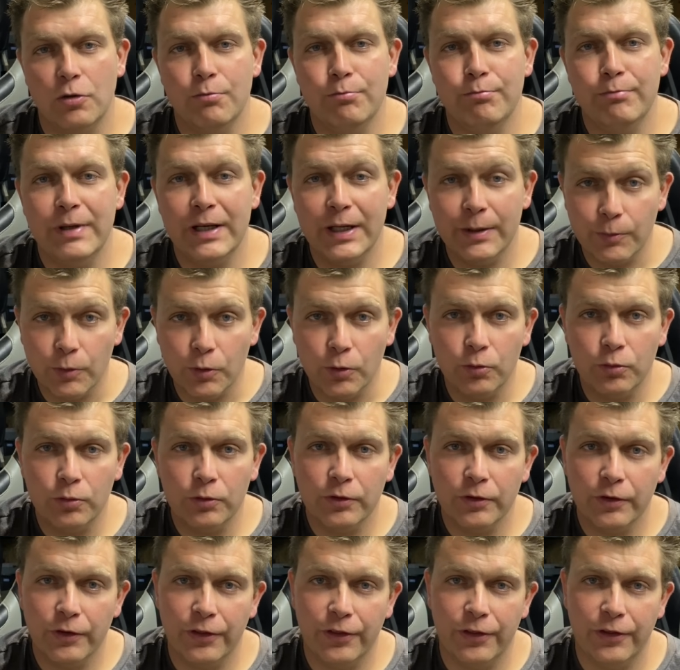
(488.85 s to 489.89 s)
minimal
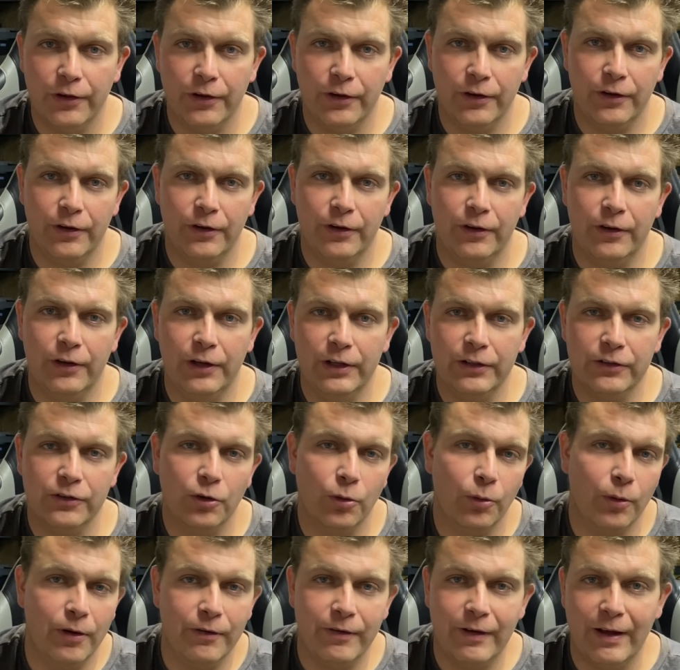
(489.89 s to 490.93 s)
that it's
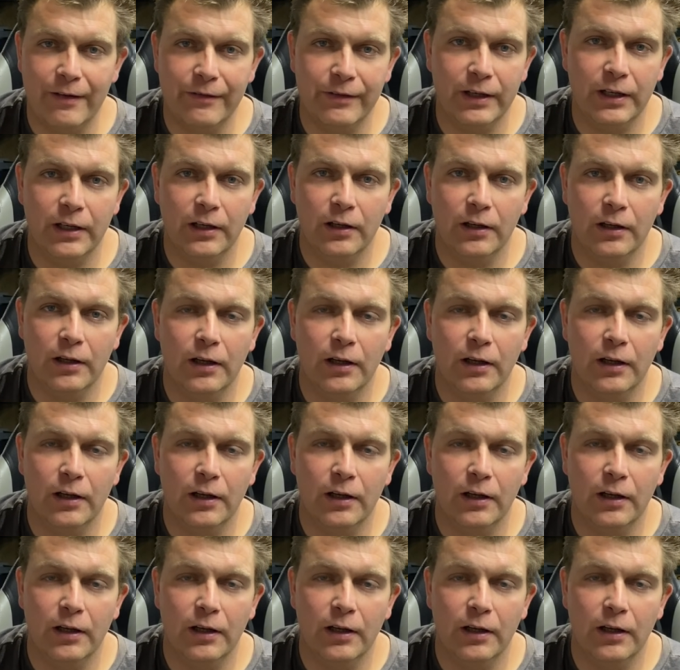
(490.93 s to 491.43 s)
not worth having.